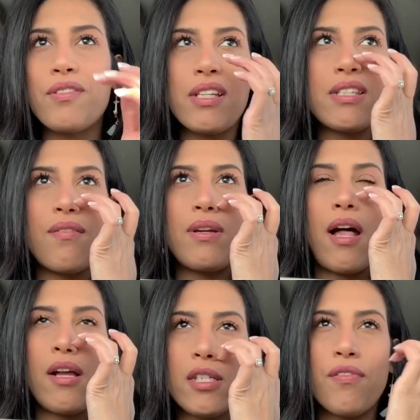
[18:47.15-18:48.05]
$6,
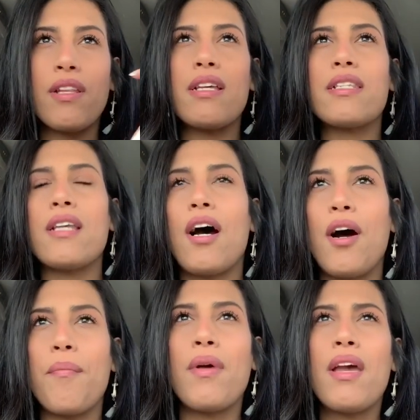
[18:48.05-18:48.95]
$7 for this,
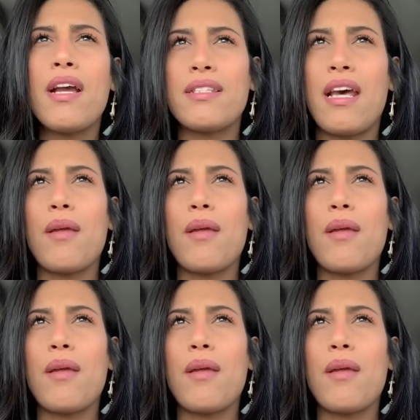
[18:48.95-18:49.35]
because I had